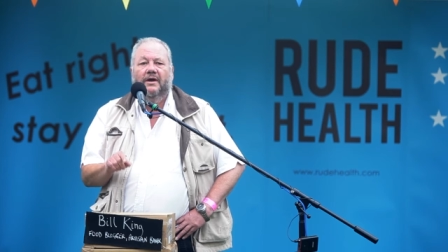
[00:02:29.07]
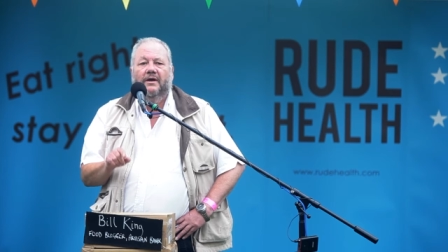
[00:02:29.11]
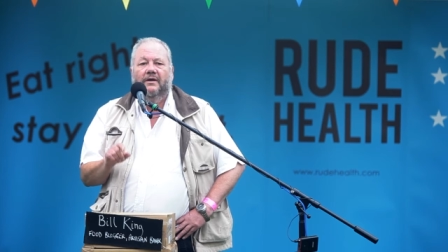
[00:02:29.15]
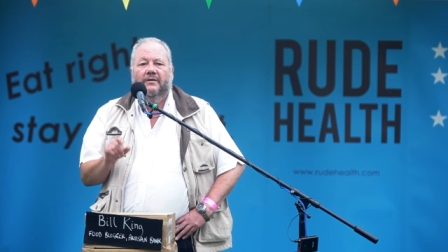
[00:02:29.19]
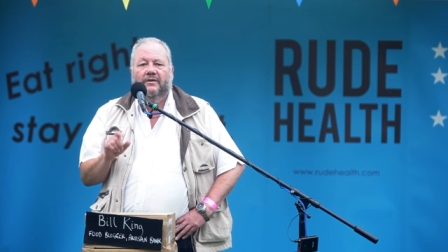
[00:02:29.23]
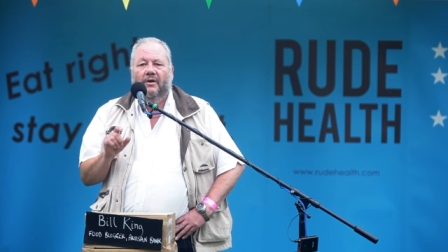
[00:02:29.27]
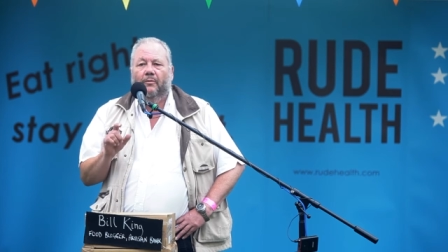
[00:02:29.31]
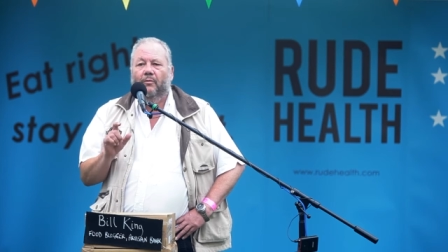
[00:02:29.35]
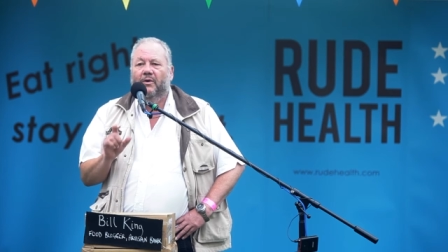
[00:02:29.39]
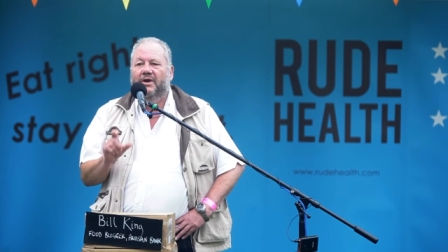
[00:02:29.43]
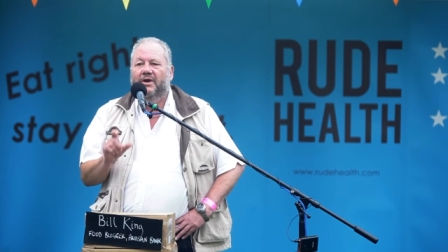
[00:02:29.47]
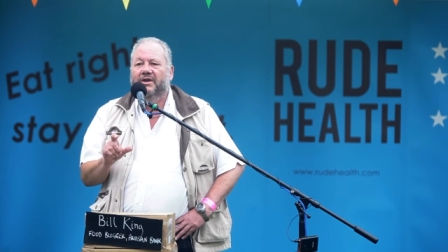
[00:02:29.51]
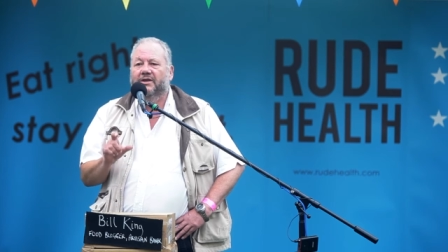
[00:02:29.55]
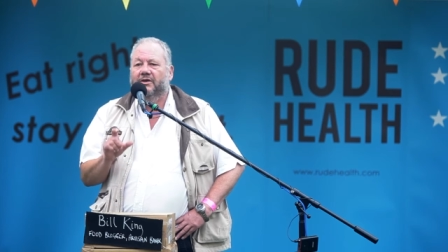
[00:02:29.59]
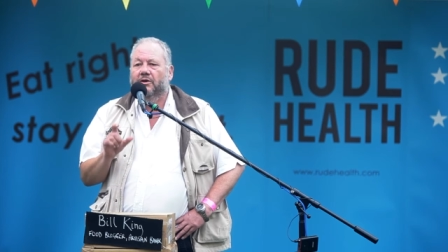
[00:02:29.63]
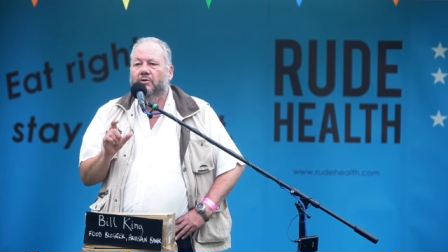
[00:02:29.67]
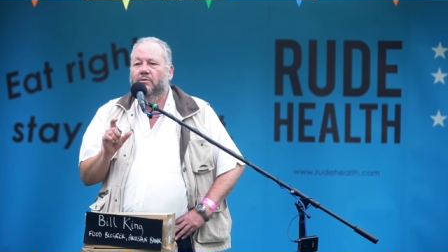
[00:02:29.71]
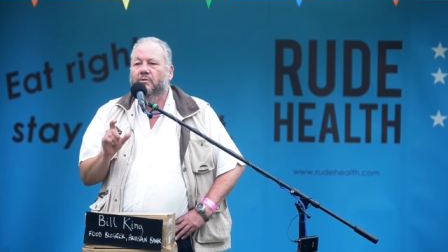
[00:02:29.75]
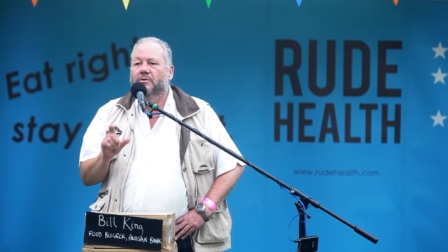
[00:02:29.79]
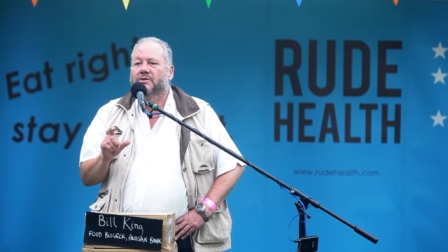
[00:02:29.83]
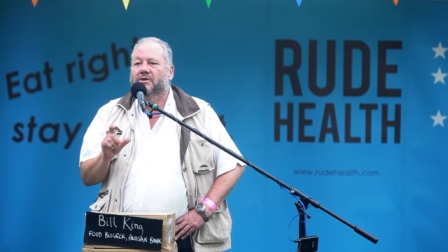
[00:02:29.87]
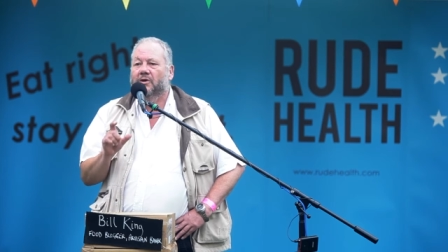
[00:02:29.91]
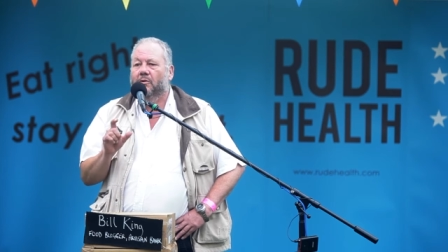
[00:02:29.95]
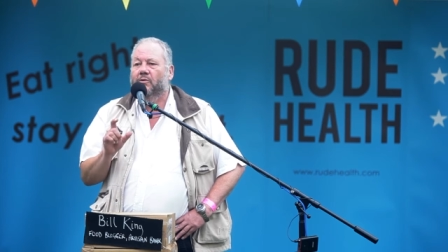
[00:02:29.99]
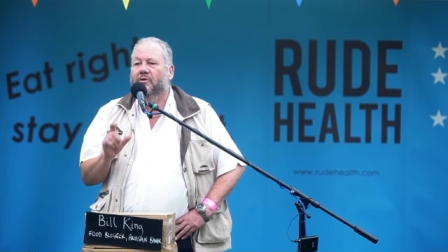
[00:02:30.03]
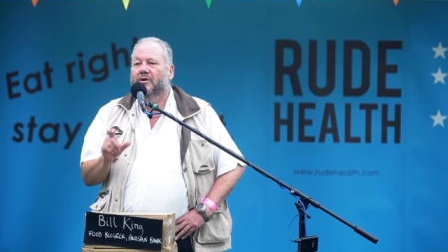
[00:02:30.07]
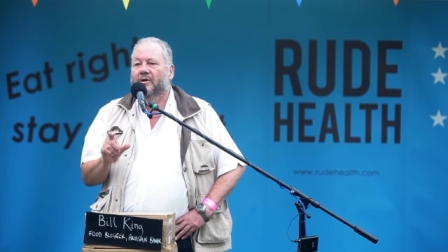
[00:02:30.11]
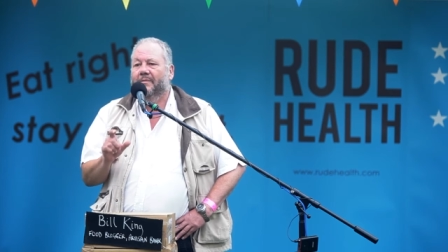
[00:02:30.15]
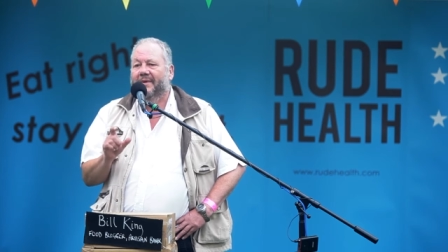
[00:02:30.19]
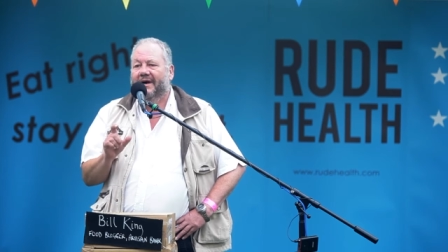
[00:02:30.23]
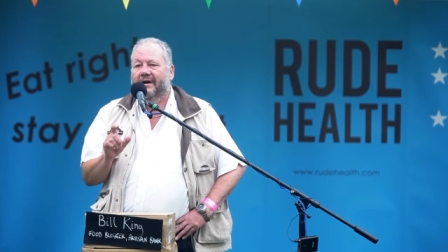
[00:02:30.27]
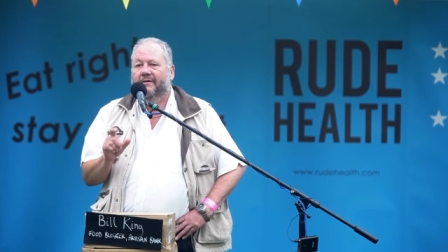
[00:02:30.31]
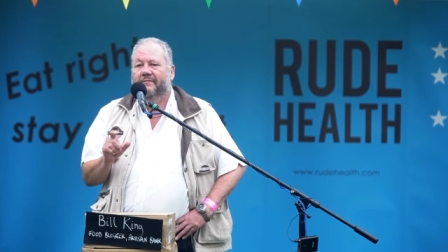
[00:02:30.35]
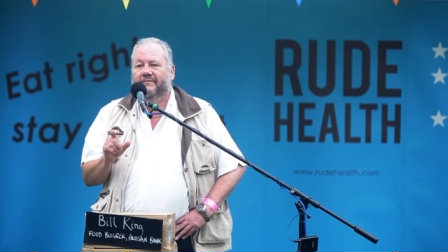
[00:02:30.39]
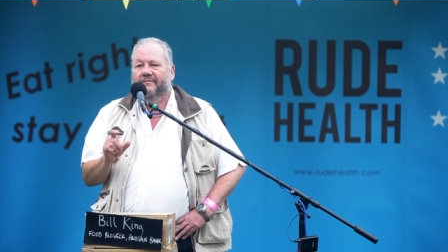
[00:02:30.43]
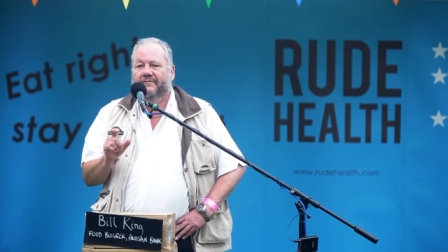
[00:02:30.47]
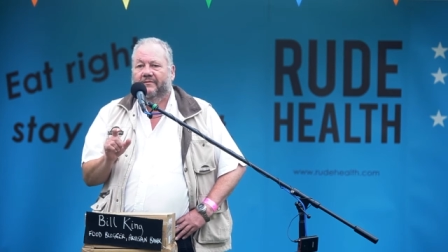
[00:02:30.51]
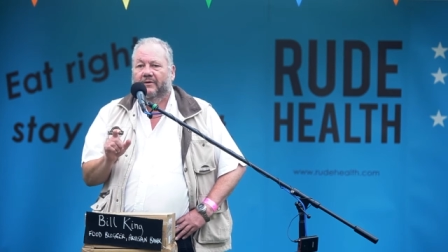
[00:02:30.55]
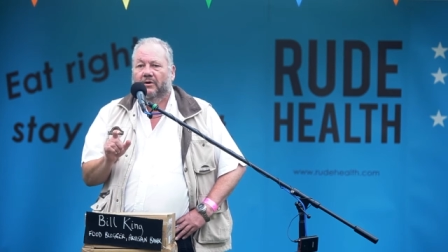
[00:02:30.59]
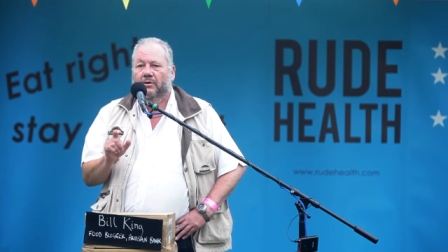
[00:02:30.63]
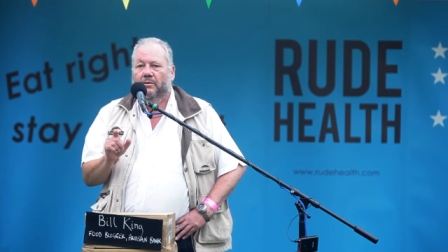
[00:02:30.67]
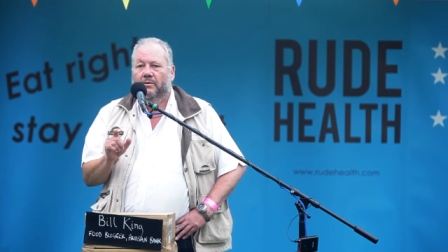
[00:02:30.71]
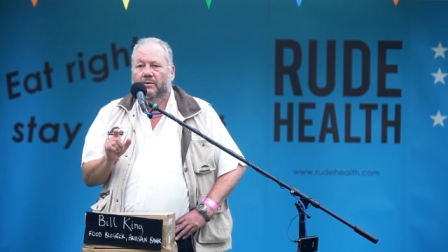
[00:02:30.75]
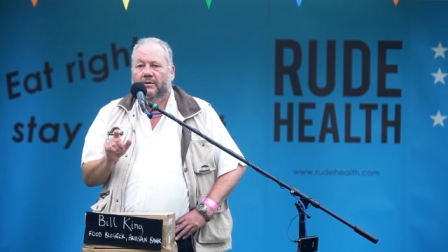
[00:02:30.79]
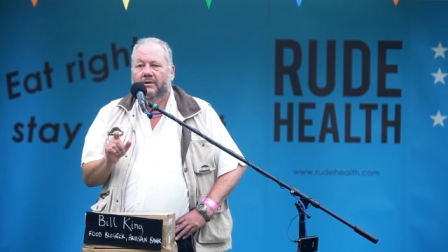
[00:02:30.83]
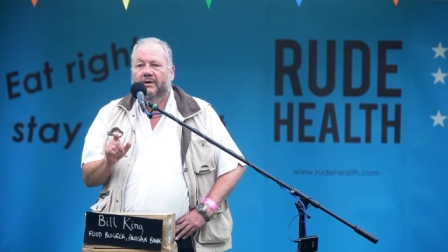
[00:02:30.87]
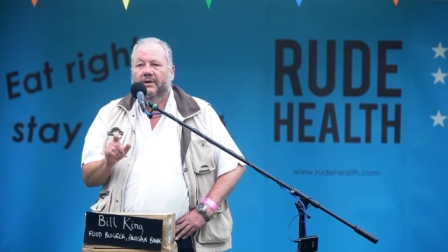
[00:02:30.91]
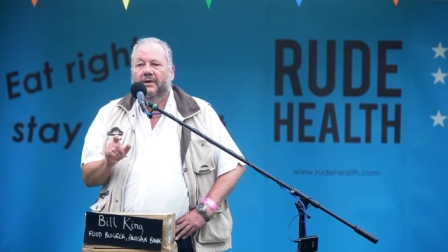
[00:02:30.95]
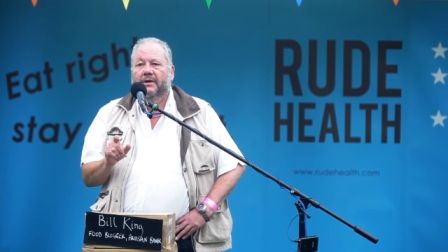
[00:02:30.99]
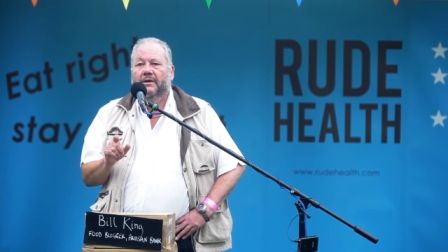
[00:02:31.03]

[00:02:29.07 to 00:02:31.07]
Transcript: that we do talk about food.